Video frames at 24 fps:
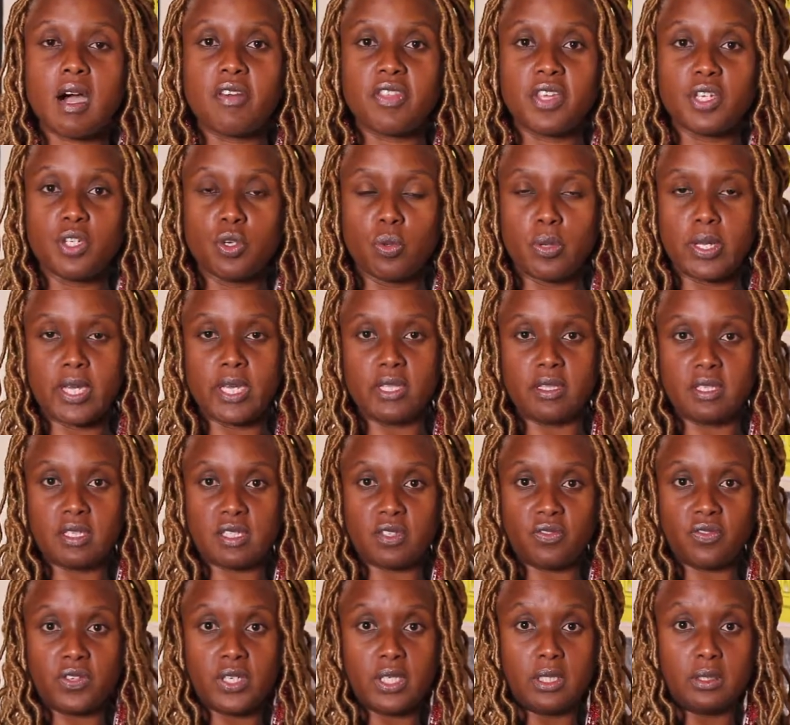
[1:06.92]
are they doing in
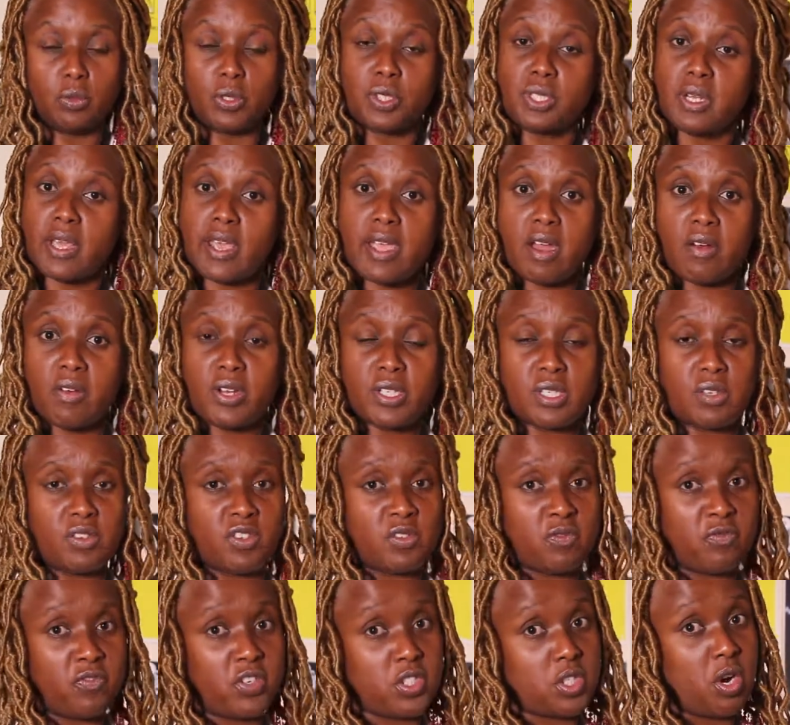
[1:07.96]
this field? What areas of
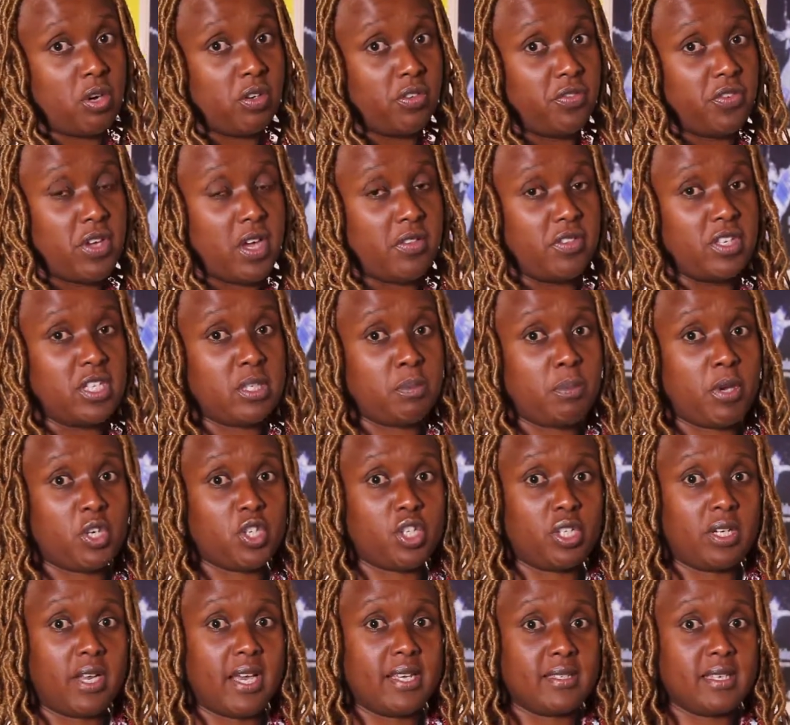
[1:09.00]
photography are they
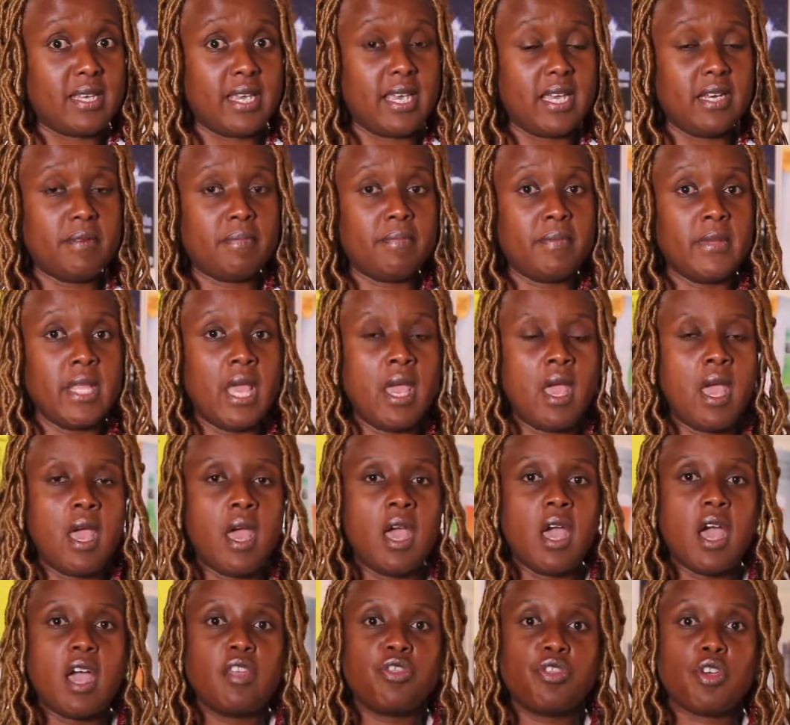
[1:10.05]
specializing in?
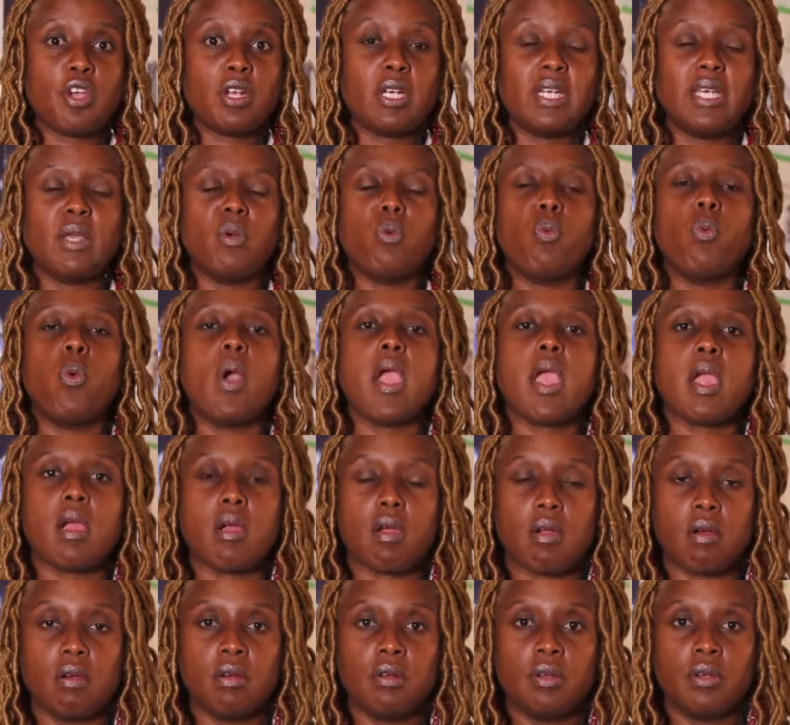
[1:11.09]
And thirdly,
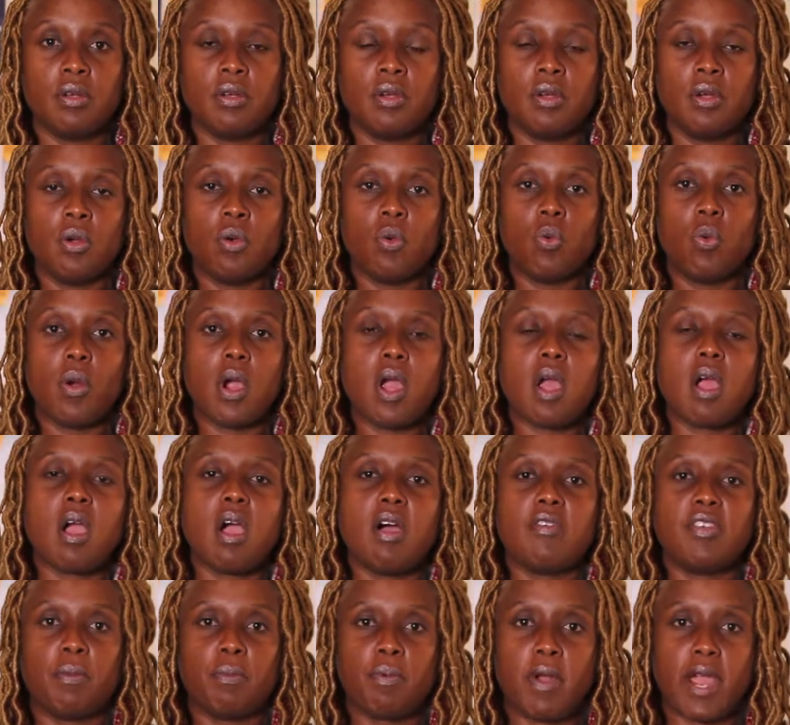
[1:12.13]
where? Where
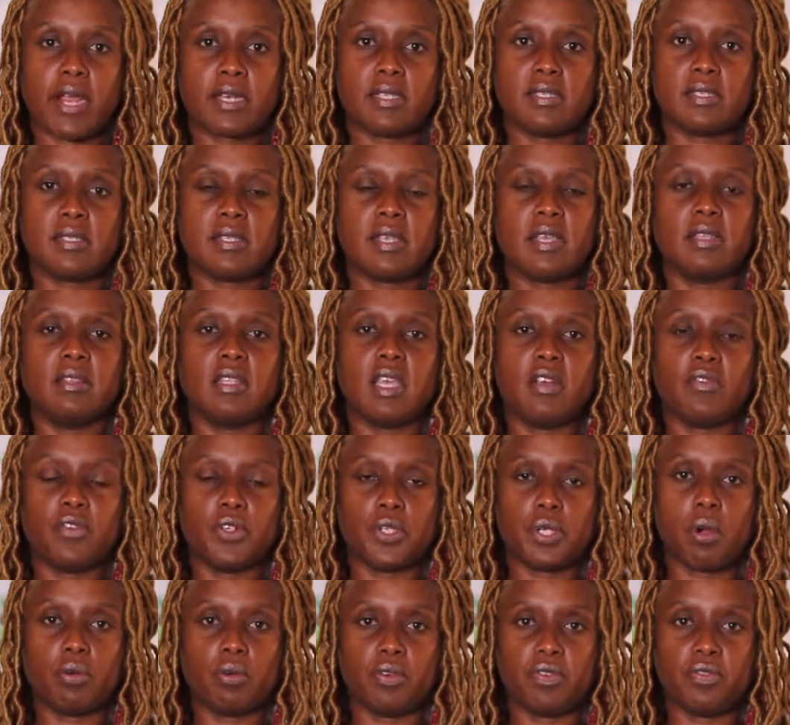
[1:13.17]
are they practicing their
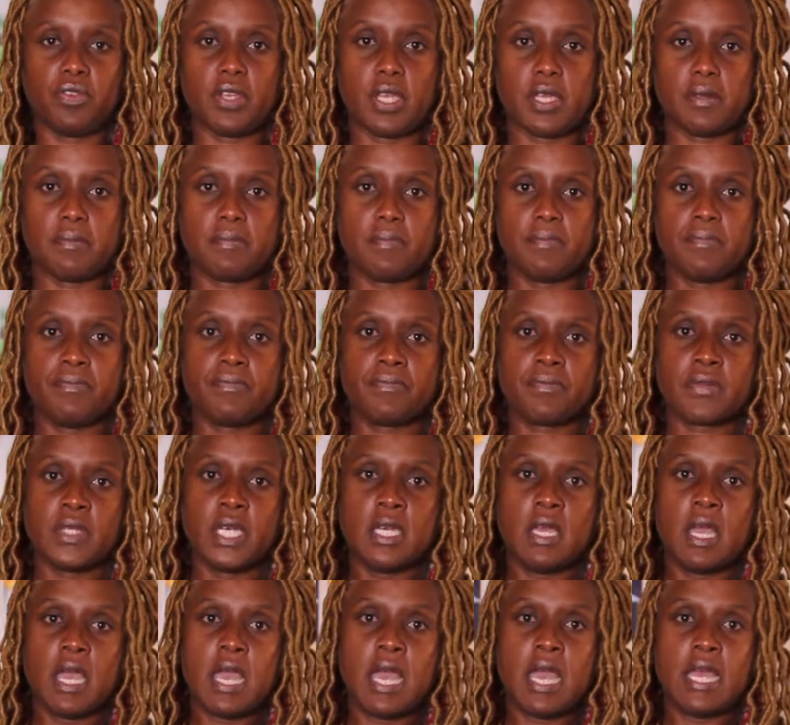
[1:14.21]
photography?
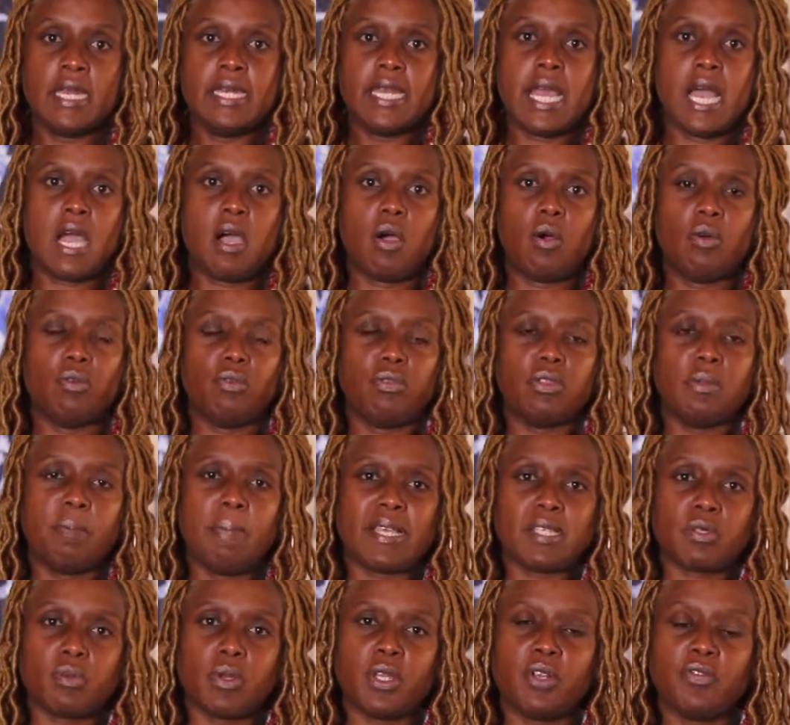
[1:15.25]
Now, the
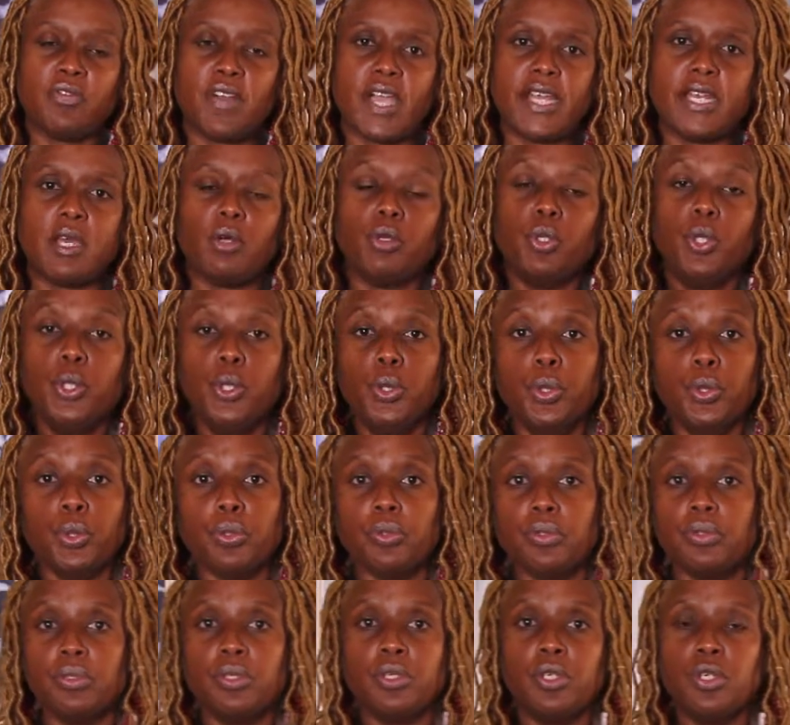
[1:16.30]
best way to find out
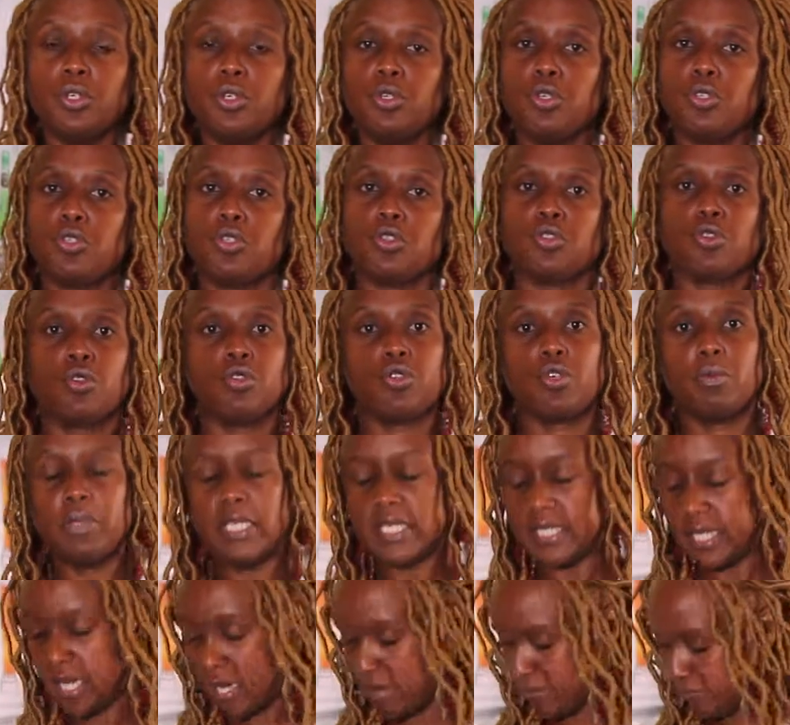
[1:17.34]
who, use your social
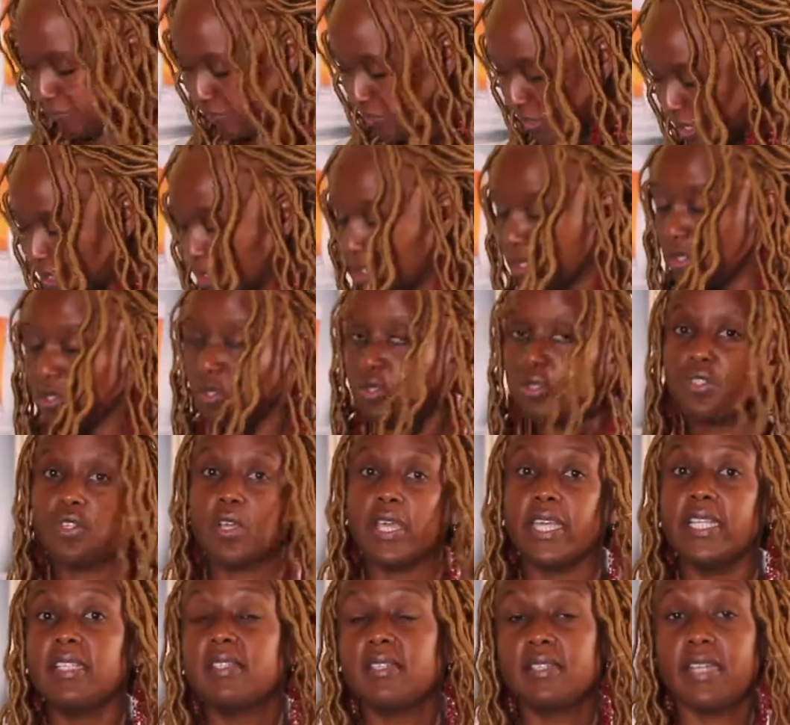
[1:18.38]
media, use
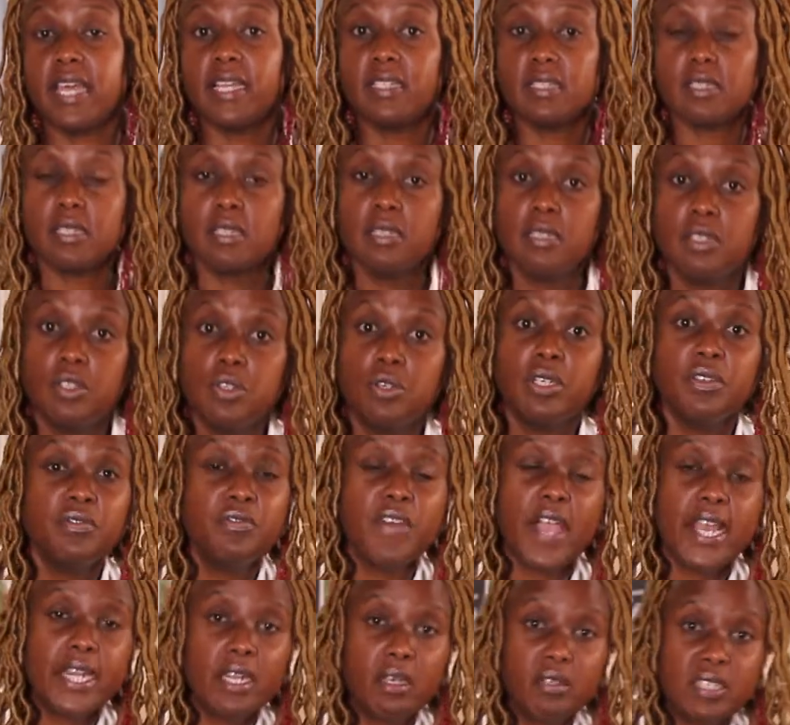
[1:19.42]
your internet. You can
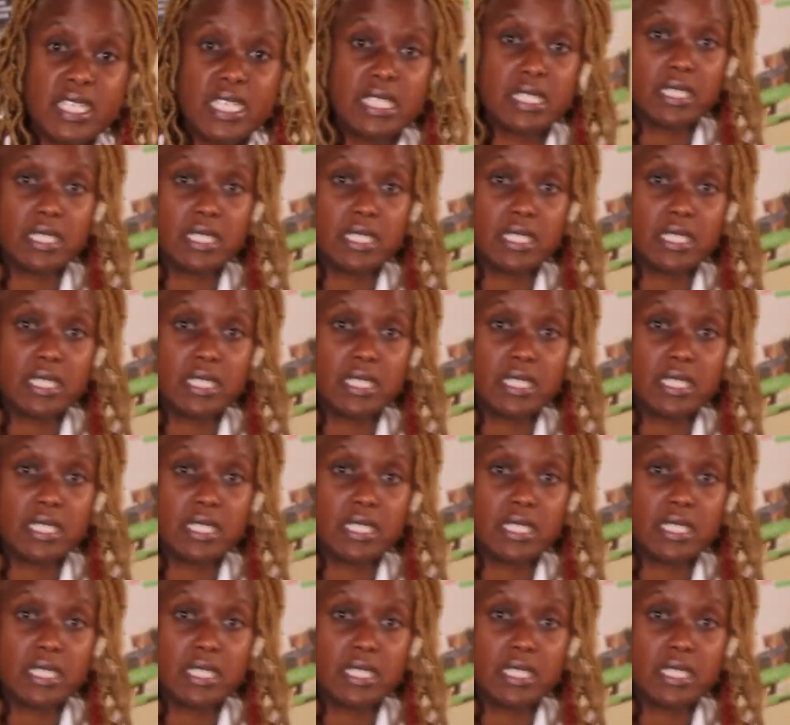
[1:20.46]
find out